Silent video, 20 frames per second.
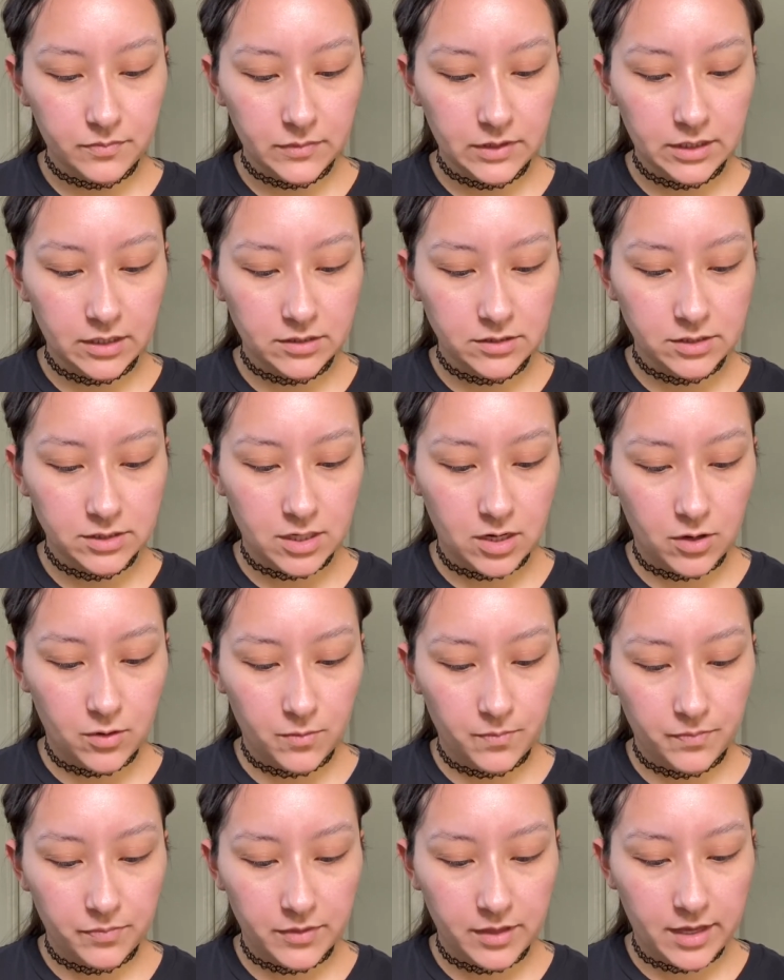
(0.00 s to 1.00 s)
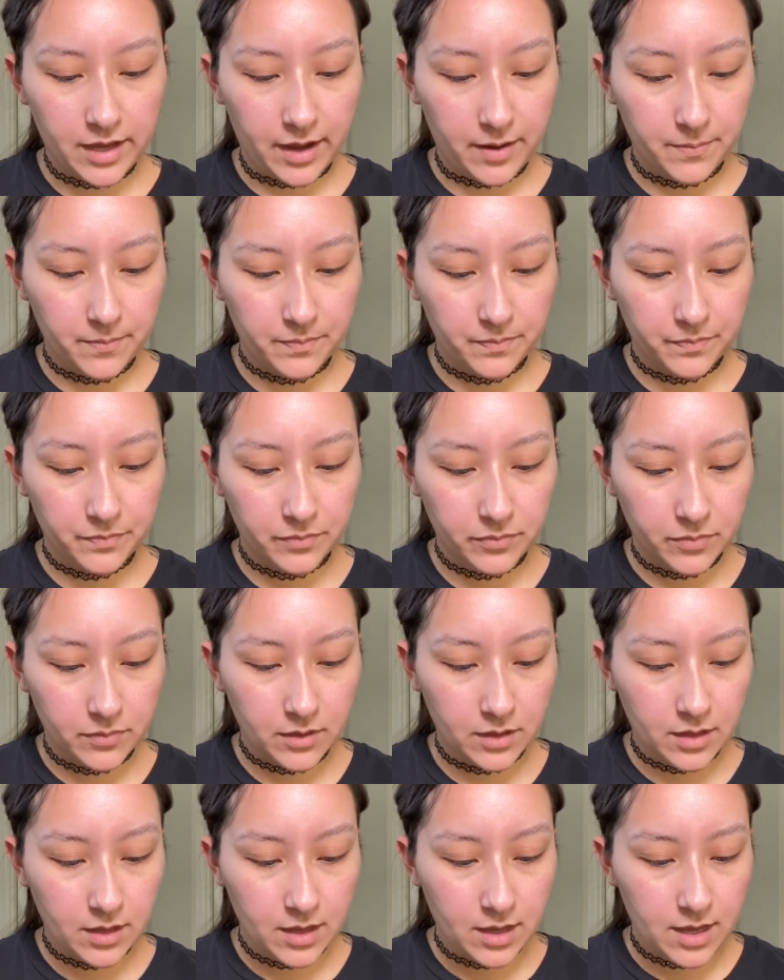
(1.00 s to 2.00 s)
So yeah,
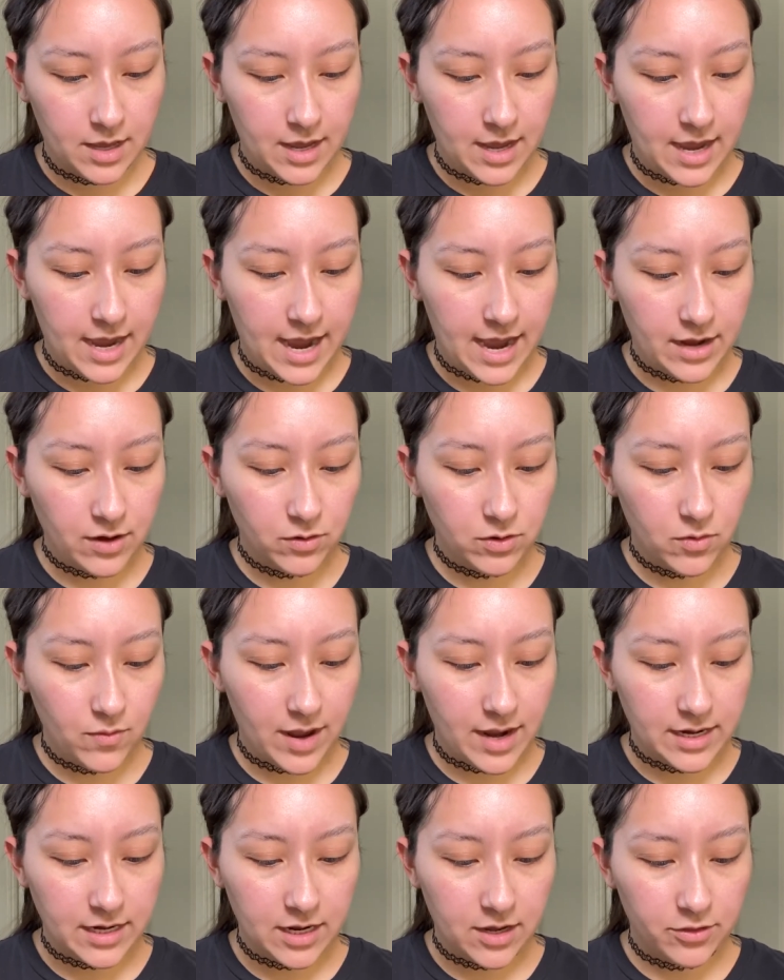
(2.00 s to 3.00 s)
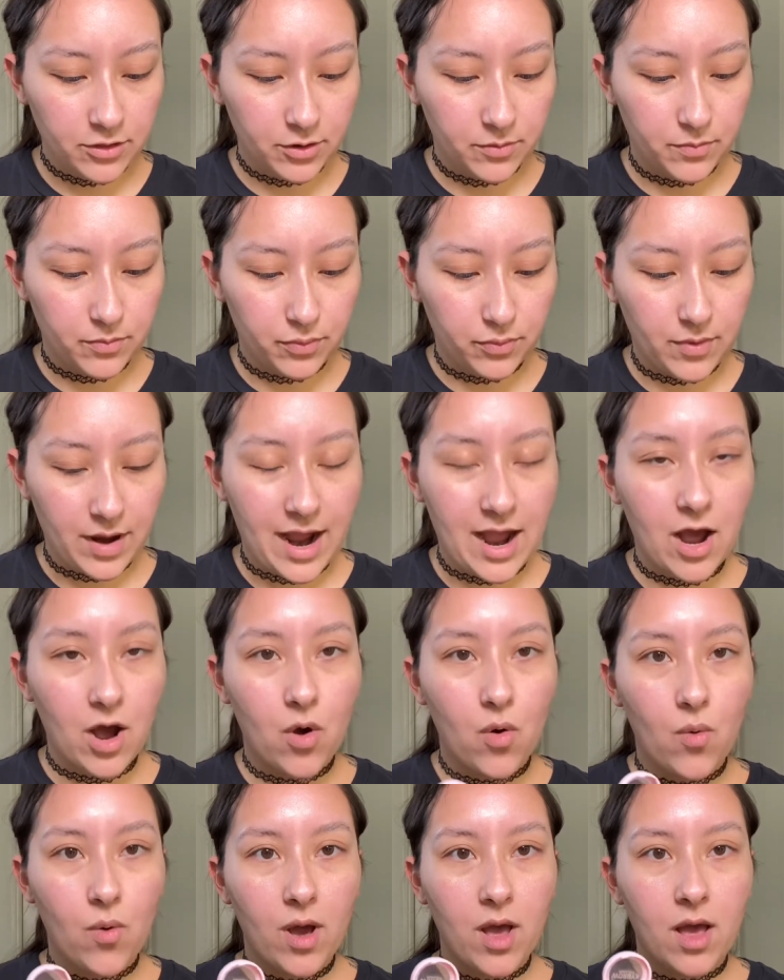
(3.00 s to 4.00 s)
I don't know any other
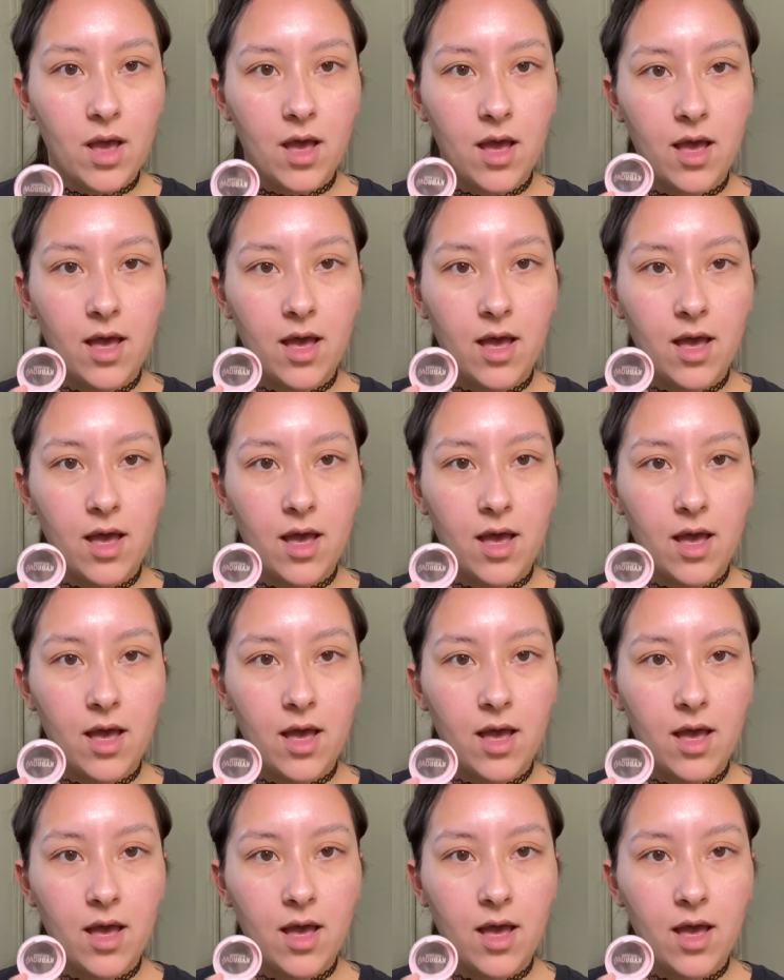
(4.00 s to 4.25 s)
brow,